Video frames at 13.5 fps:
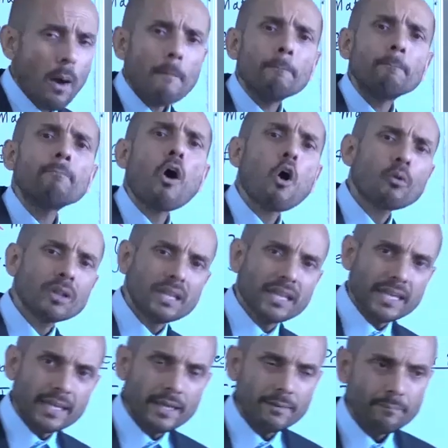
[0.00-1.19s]

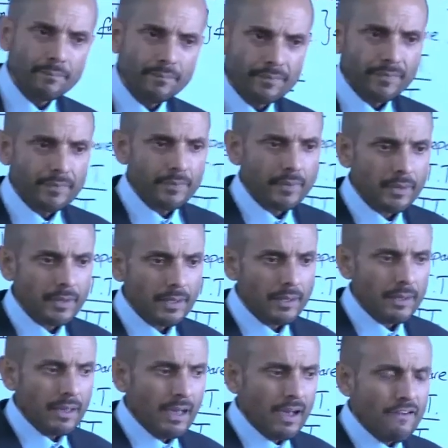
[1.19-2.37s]
morally,
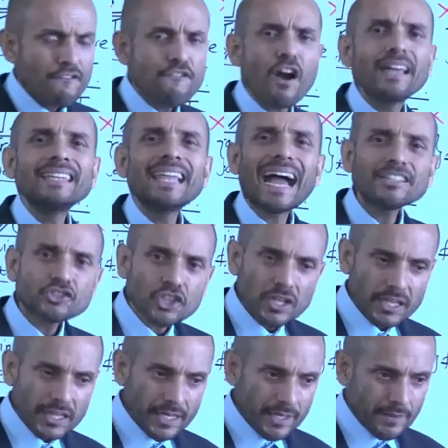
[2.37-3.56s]

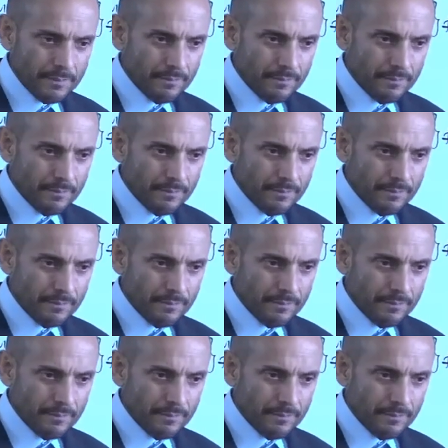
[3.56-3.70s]
financially.